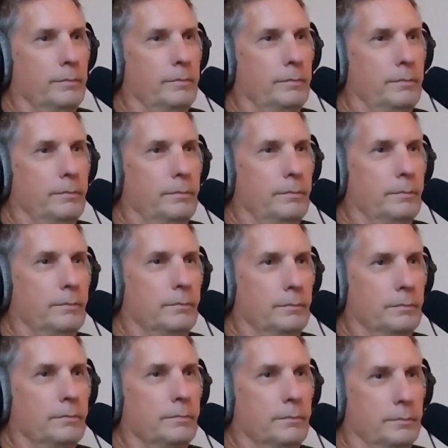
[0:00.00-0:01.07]

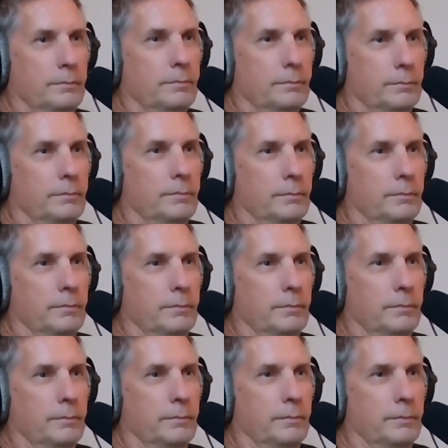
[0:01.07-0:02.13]

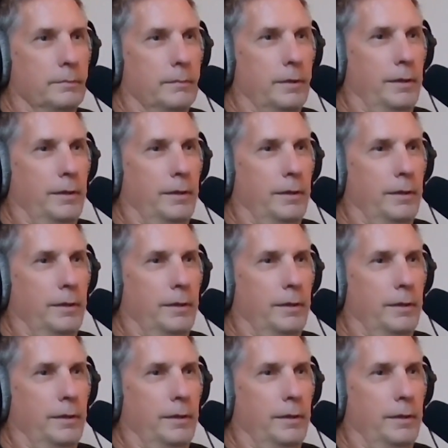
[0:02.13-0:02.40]
[no speech]